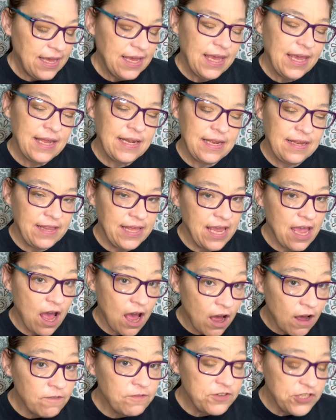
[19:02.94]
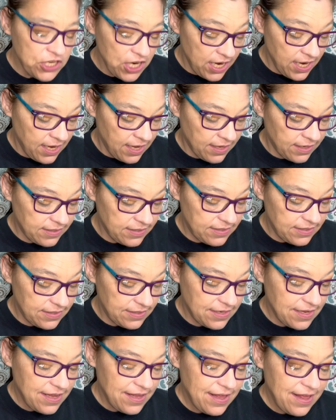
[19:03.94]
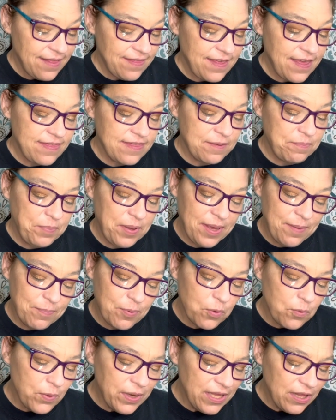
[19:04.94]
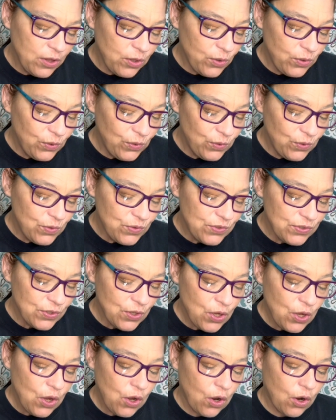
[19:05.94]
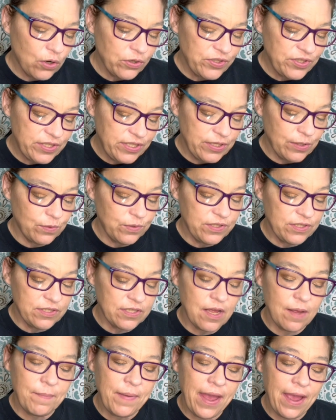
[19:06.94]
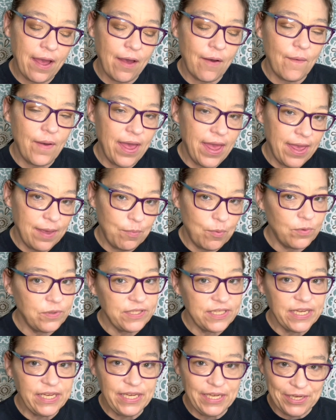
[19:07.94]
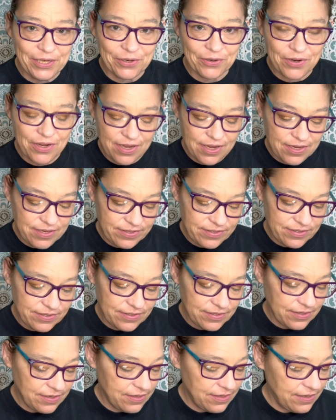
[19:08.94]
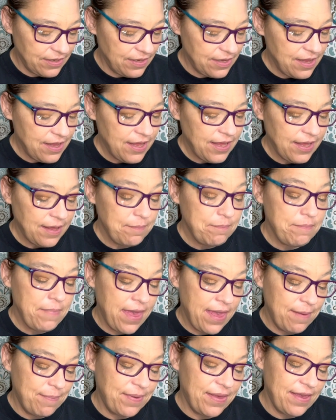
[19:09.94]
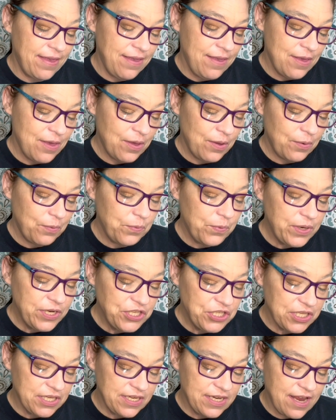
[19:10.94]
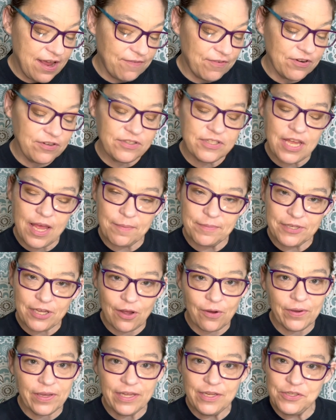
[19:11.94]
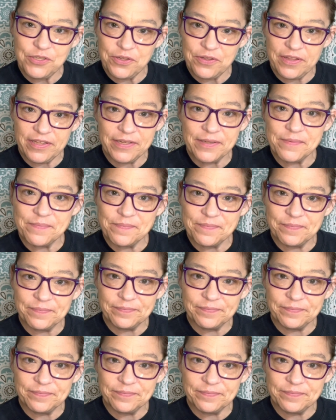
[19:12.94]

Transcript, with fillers: And in the off chance that the people we lose are still somehow able to hear us, maybe we should never stop talking to them.